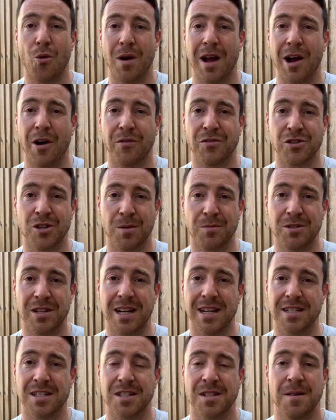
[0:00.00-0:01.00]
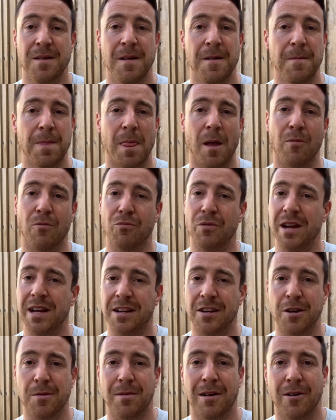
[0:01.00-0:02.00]
health subject. I'm
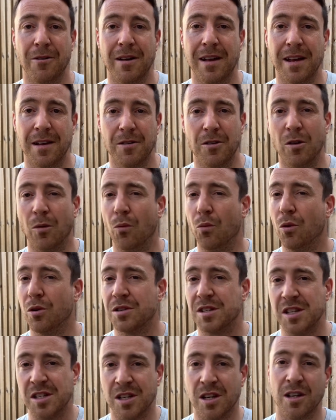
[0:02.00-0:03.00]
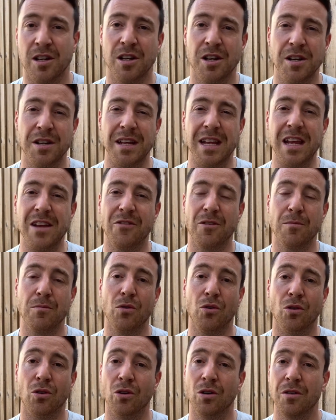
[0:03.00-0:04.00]
reading about it and wanted to learn even
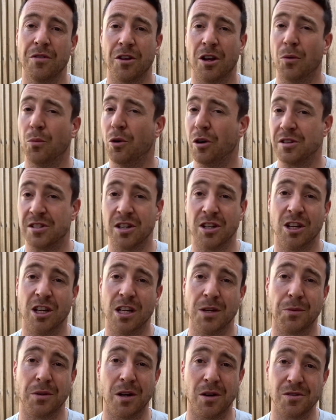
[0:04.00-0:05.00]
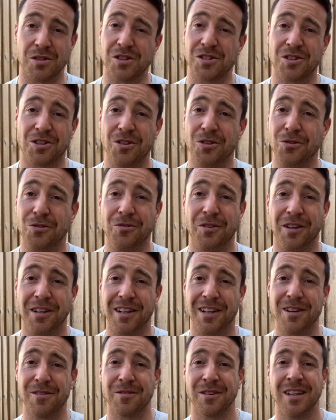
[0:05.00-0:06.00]
more than I wanted to learn when I was at school, funny
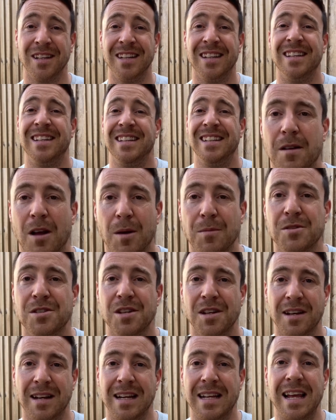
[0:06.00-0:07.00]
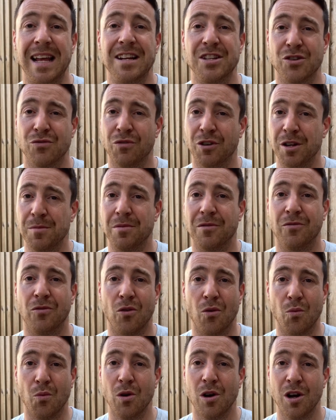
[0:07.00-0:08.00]
enough. I'm suddenly into running
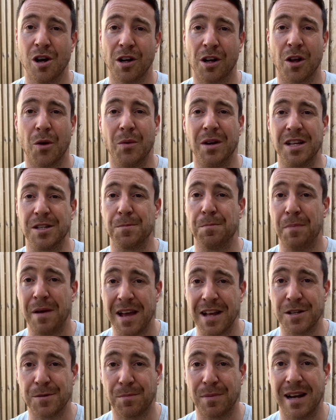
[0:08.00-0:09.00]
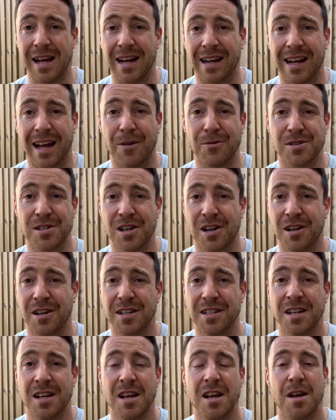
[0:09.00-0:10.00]
before work when it's pitch black
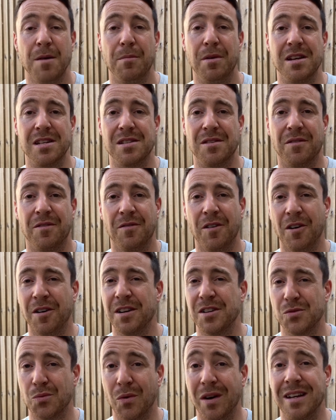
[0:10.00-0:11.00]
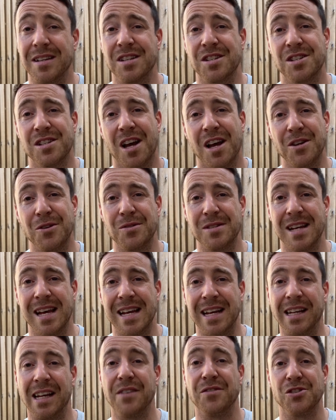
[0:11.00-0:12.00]
outside, but it's the finest way to start your day
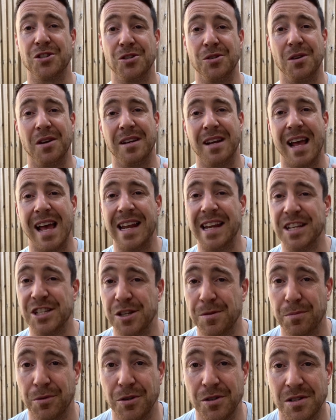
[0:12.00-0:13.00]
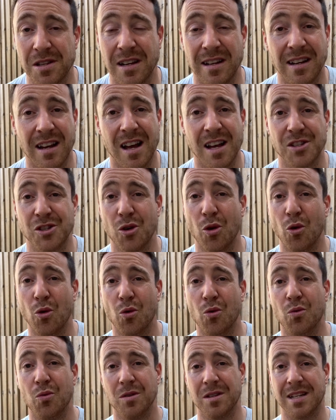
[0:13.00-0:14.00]
and gives you an energy boost that lasts
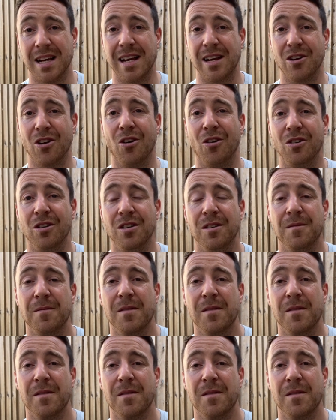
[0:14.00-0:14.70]
all day long.